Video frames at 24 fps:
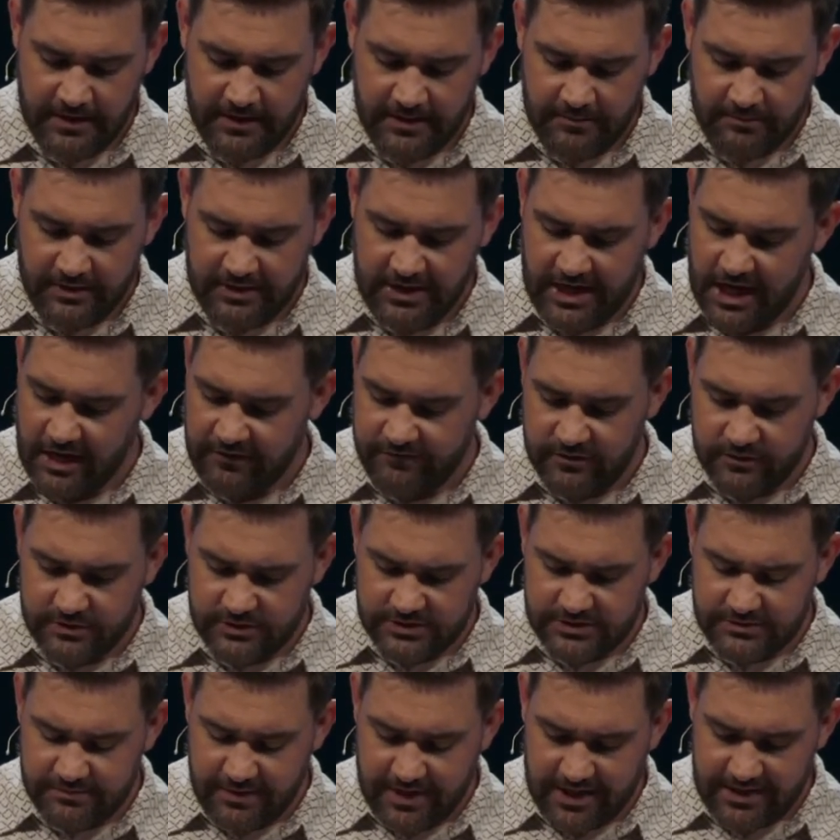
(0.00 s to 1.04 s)
But now if you
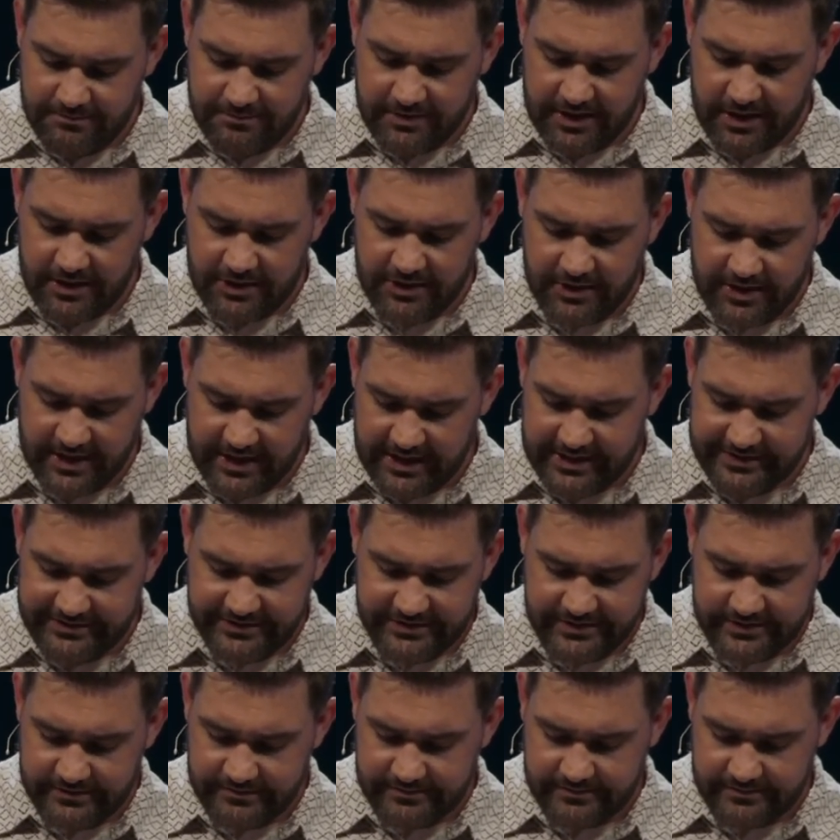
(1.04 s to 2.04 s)
just mind, bow your heads, and